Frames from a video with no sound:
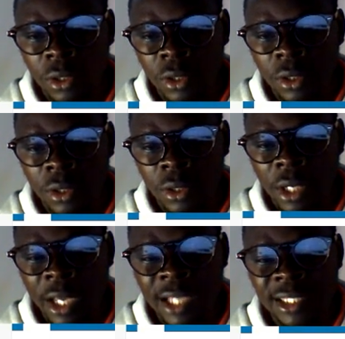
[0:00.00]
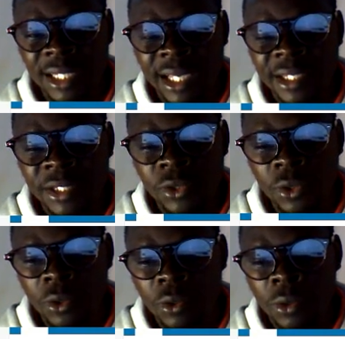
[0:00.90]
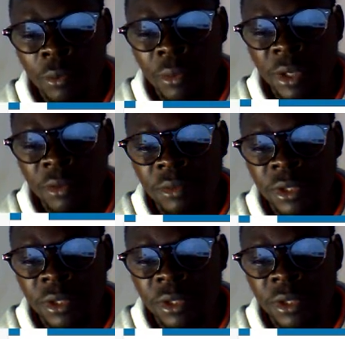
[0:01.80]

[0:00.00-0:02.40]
like a slideshow, or maybe